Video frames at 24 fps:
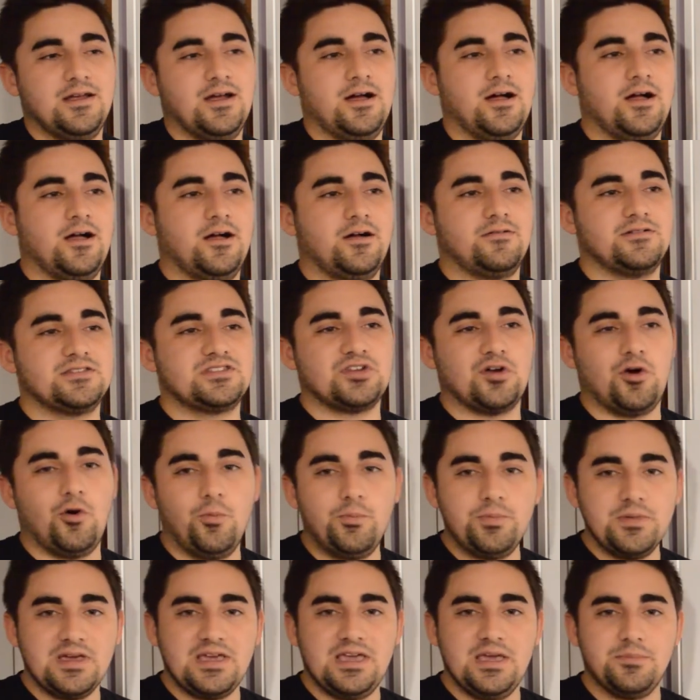Let's
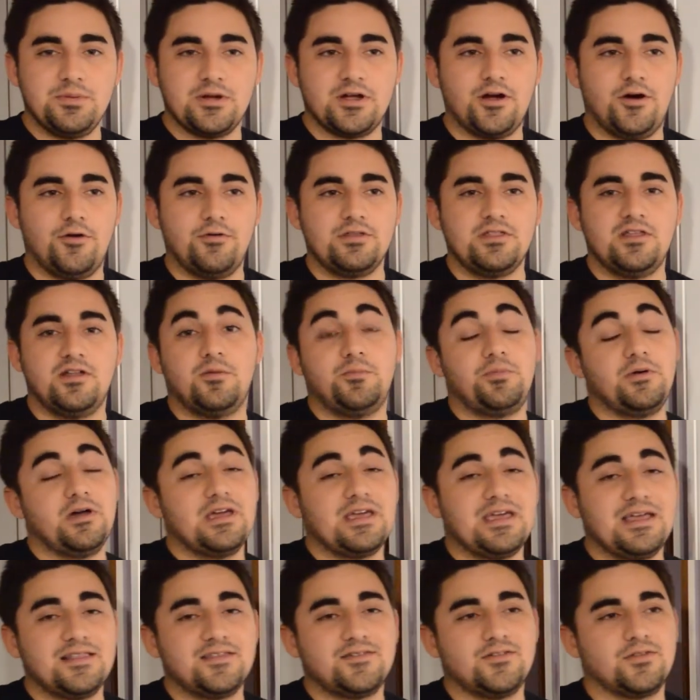hope they keep it going. They don't play
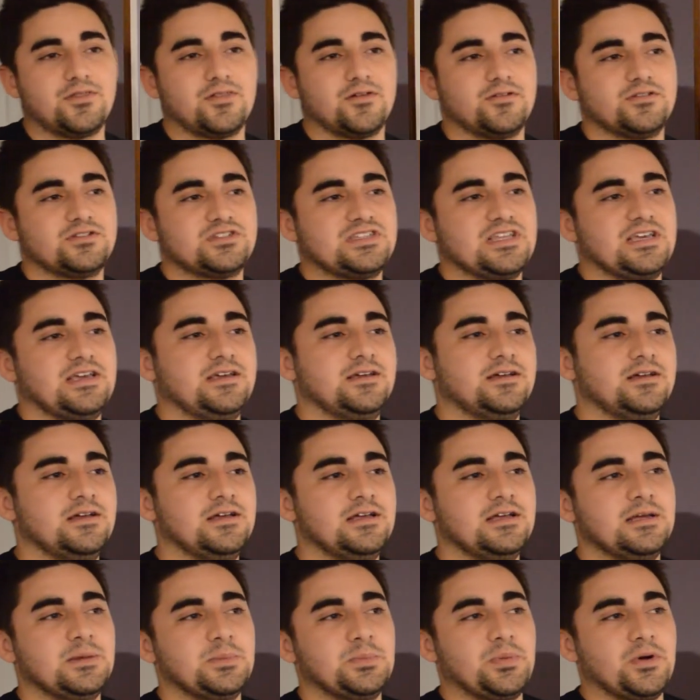again until Thursday.
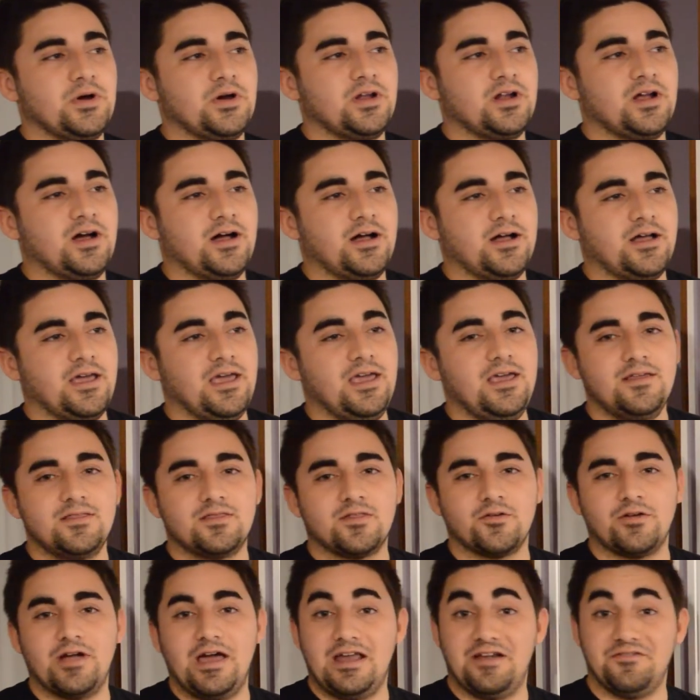But, hey,
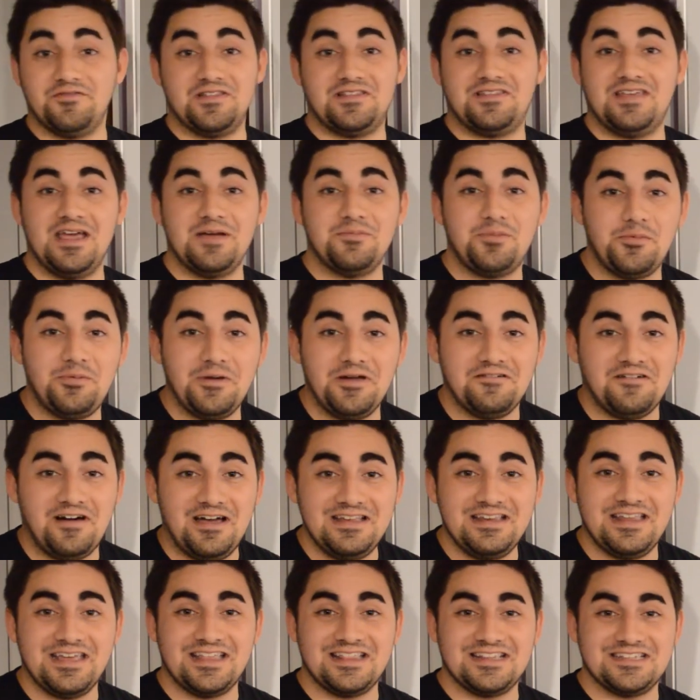they're ahead of the Tampa Bay
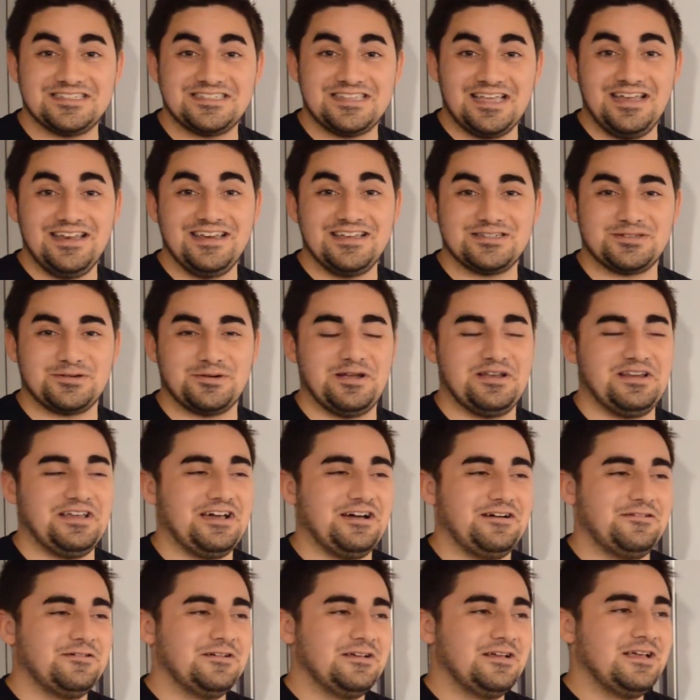Lightning in the standings right
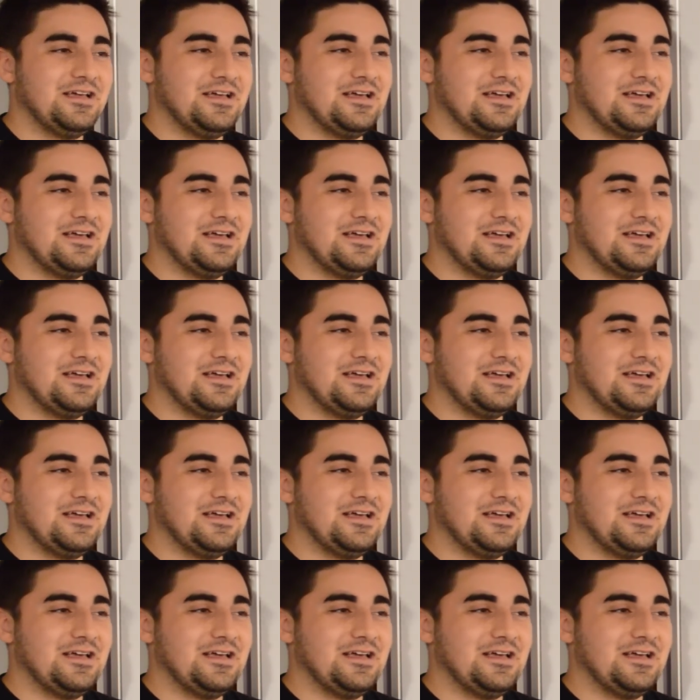now.